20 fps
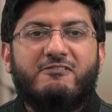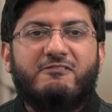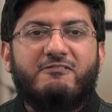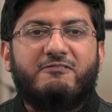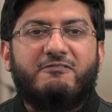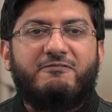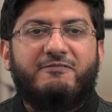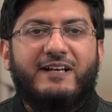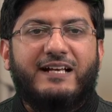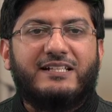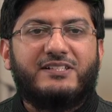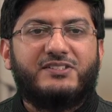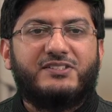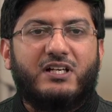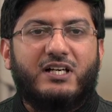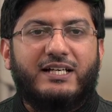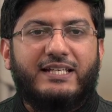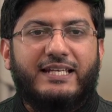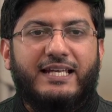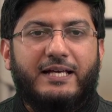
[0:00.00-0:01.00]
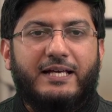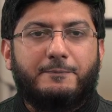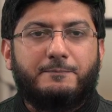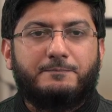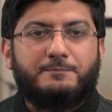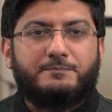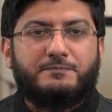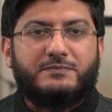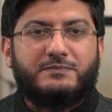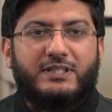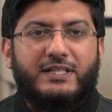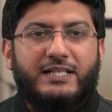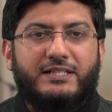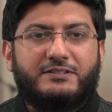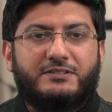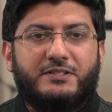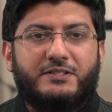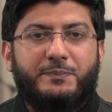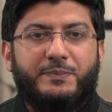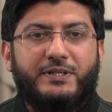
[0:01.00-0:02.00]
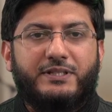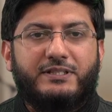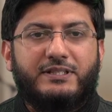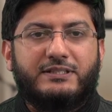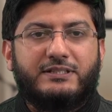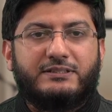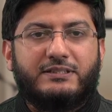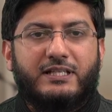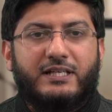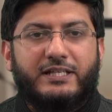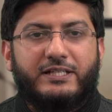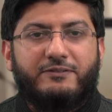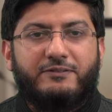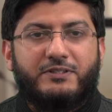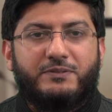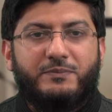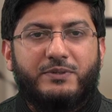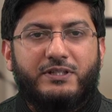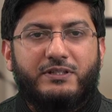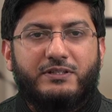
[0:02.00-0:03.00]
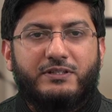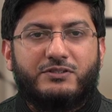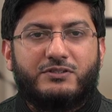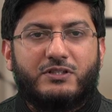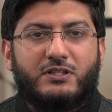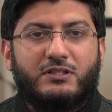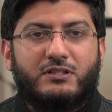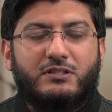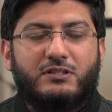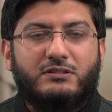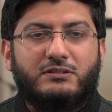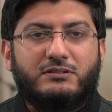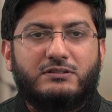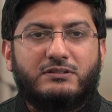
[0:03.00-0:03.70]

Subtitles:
Fa, sa, la. Let's repeat this line with me, inshallah.